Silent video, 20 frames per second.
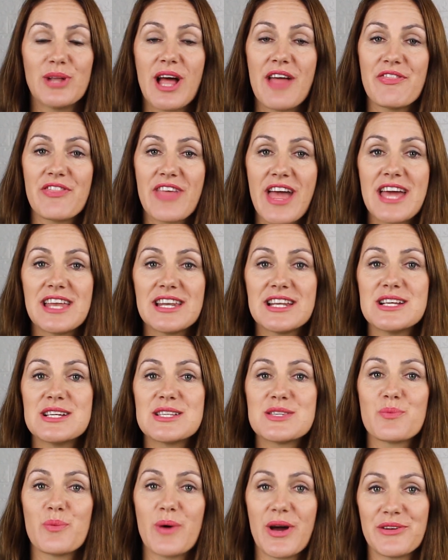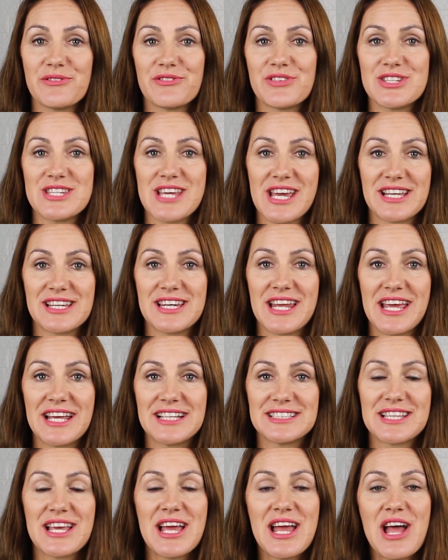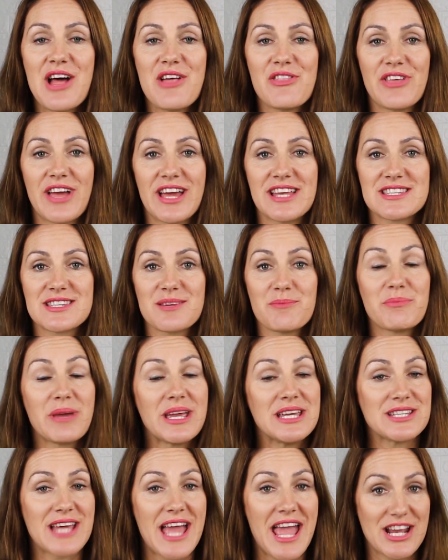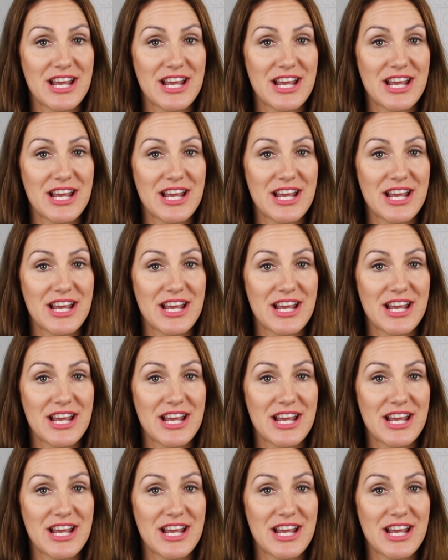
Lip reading: and that is one of the techniques that Peter